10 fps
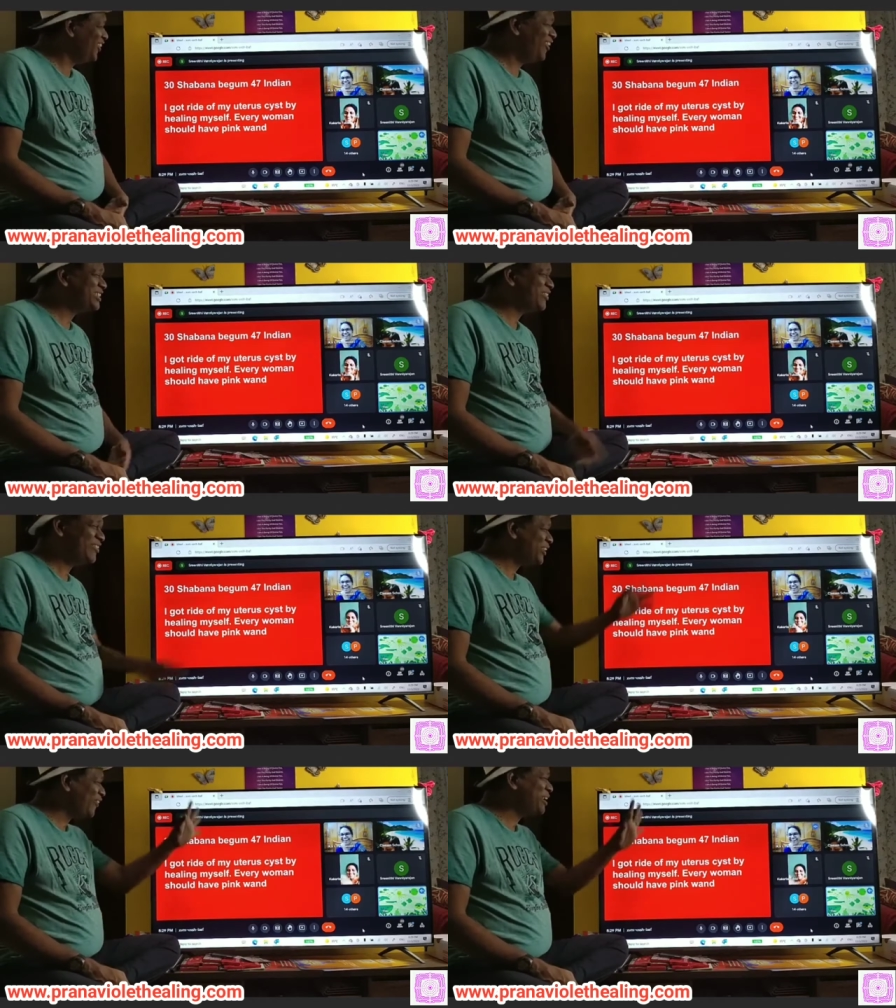No, he's
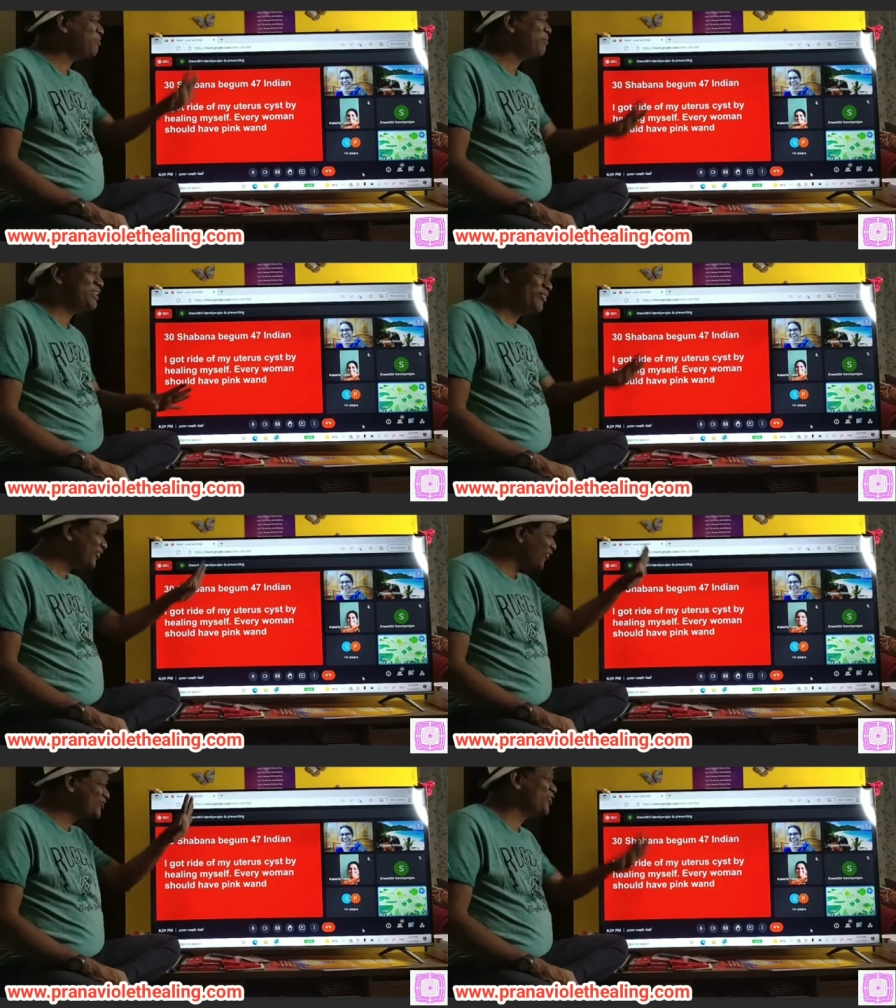a very quiet man. He
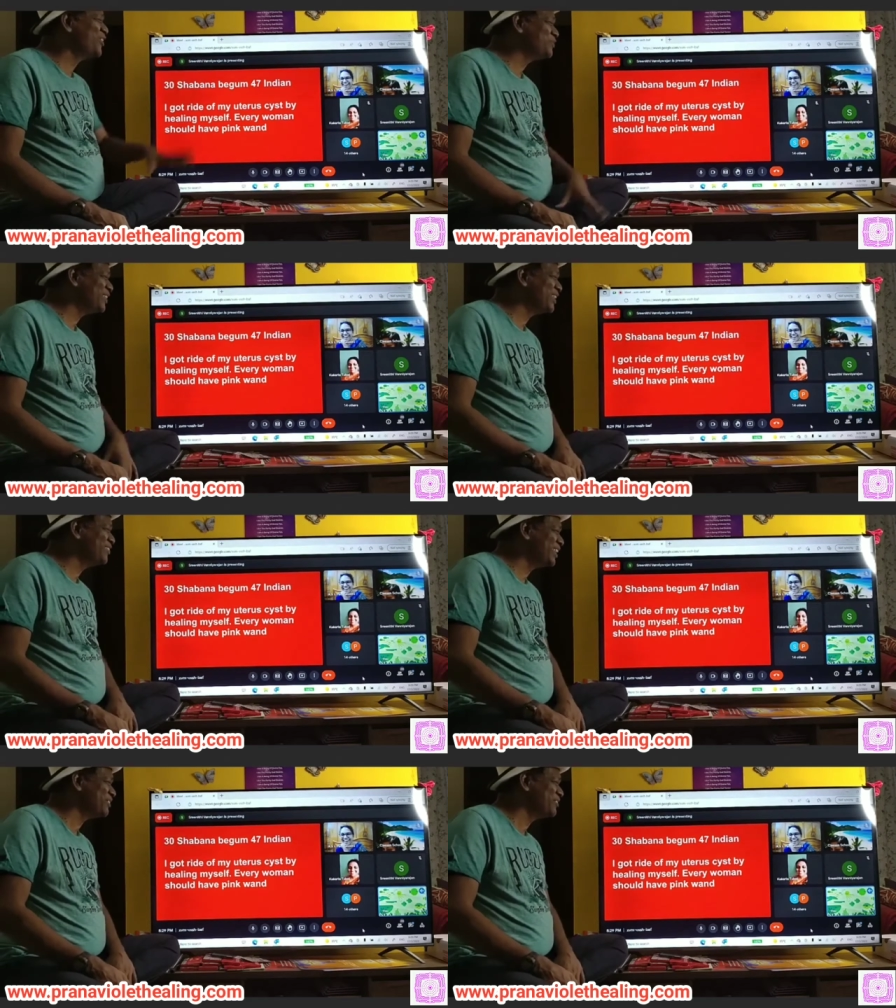won't talk so much,
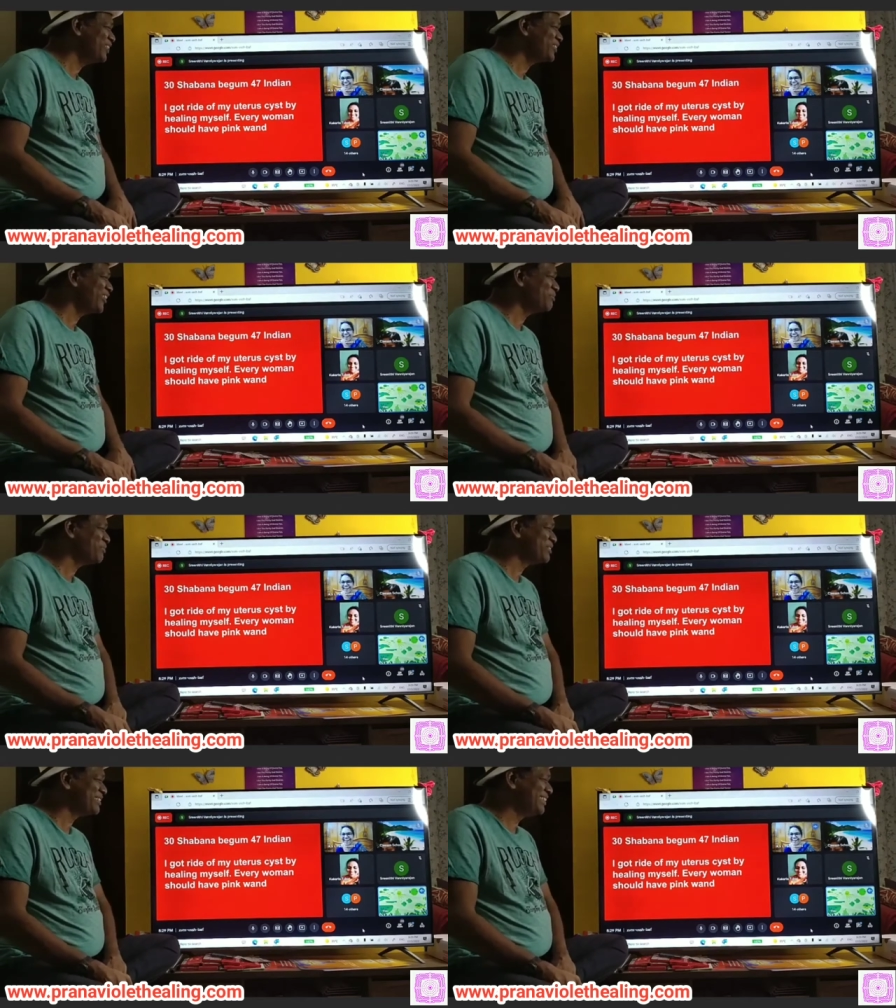madam. Husband, very
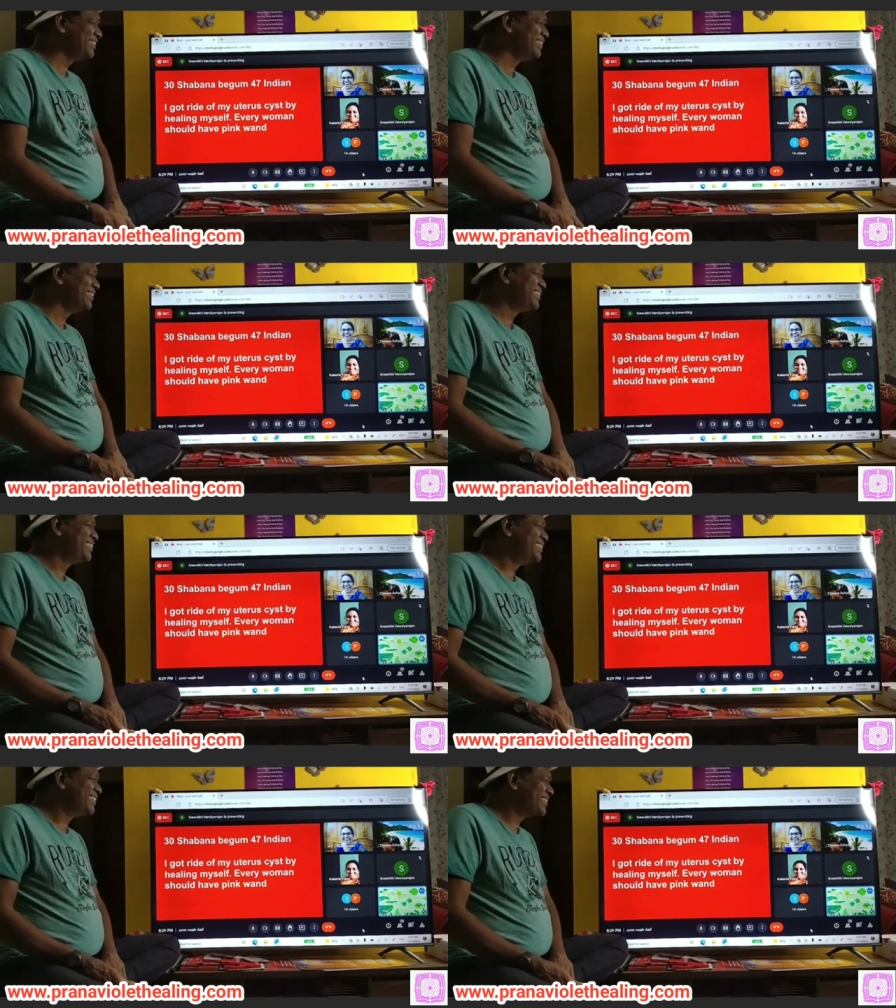quiet person.
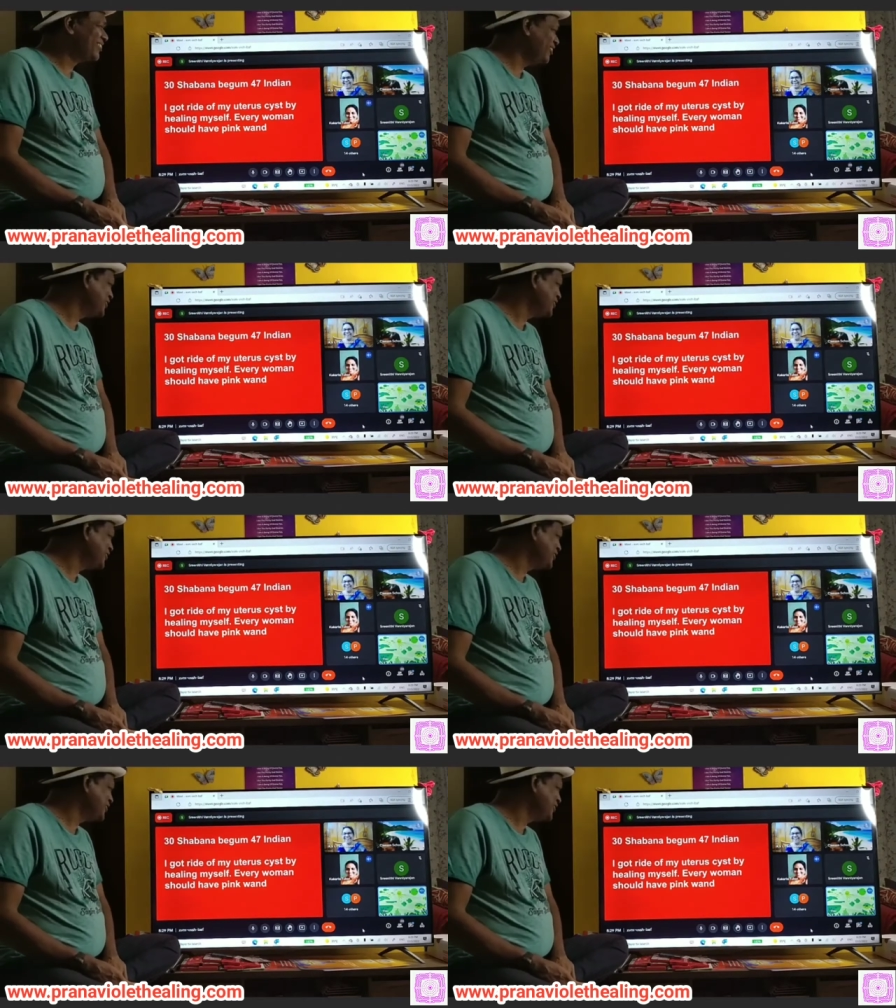He's